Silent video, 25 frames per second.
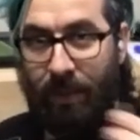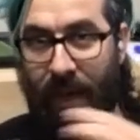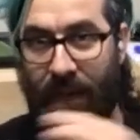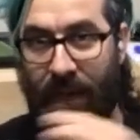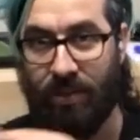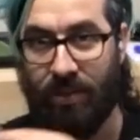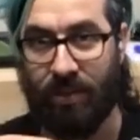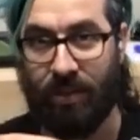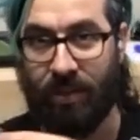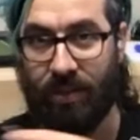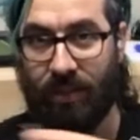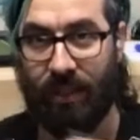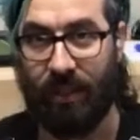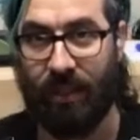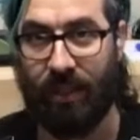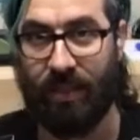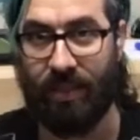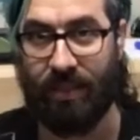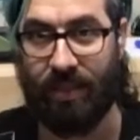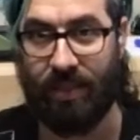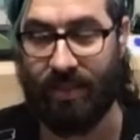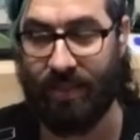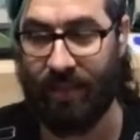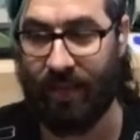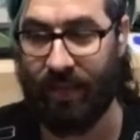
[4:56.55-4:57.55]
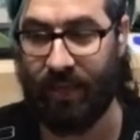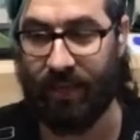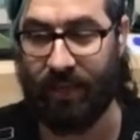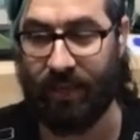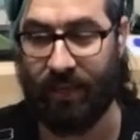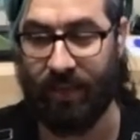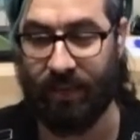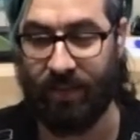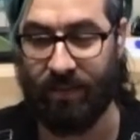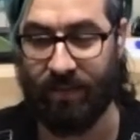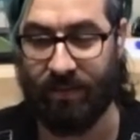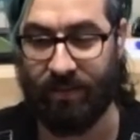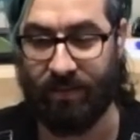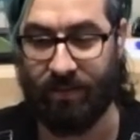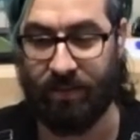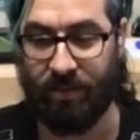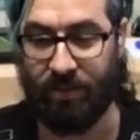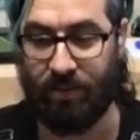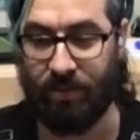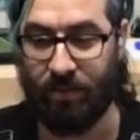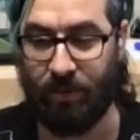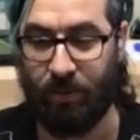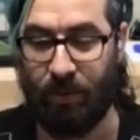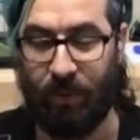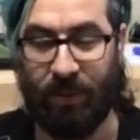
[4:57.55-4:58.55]
magically to set it
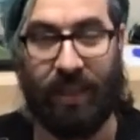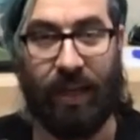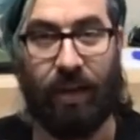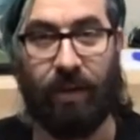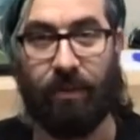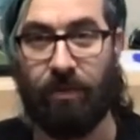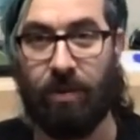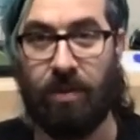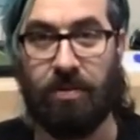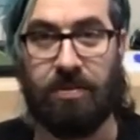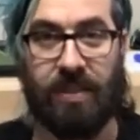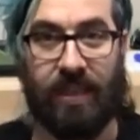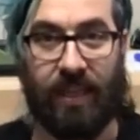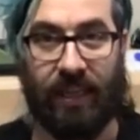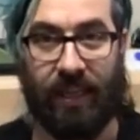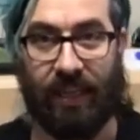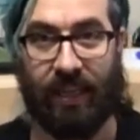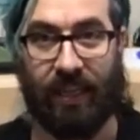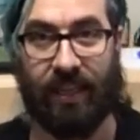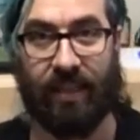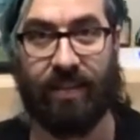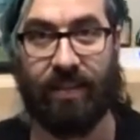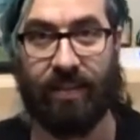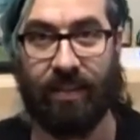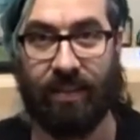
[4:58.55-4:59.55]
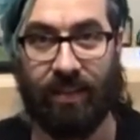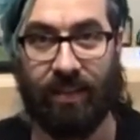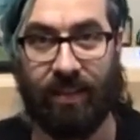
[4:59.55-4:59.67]
to do it without rotating it.